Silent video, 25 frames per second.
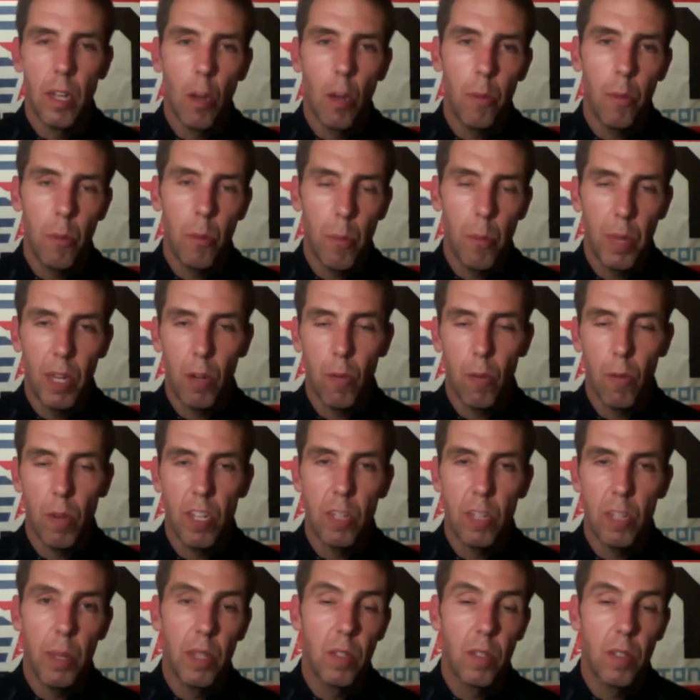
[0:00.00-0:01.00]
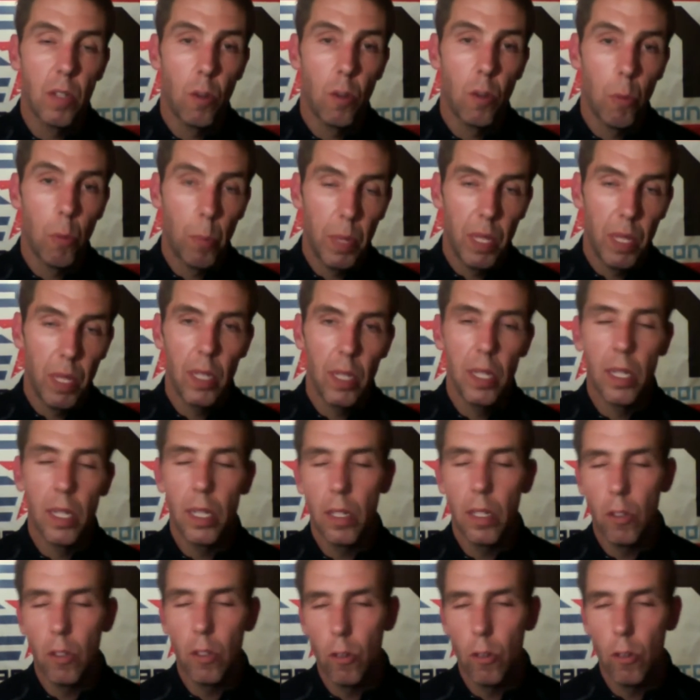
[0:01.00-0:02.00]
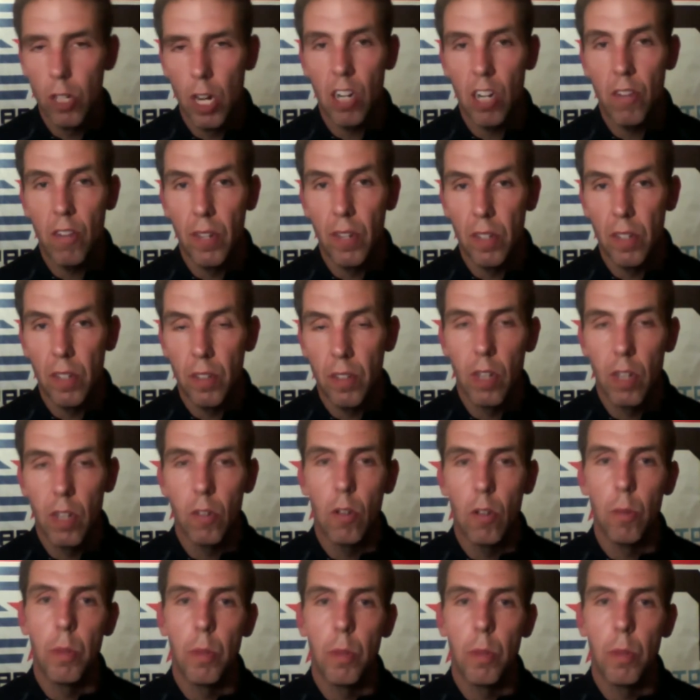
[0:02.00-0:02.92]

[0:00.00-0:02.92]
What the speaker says: help you pick a race based on your ability and your geography, etc.